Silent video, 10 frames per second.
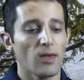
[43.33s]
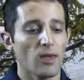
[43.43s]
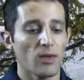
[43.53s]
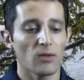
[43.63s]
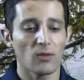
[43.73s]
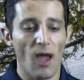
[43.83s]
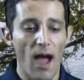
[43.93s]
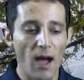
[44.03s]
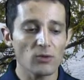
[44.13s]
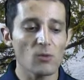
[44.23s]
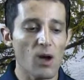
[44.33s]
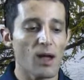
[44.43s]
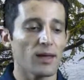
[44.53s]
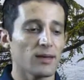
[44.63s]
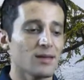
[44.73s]
is how do
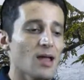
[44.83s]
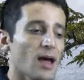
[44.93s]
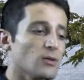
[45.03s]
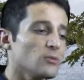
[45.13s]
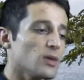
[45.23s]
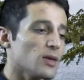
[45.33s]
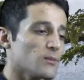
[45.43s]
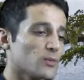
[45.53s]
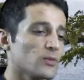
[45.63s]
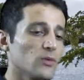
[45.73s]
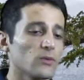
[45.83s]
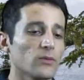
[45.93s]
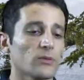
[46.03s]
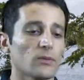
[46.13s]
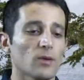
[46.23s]
I not only improve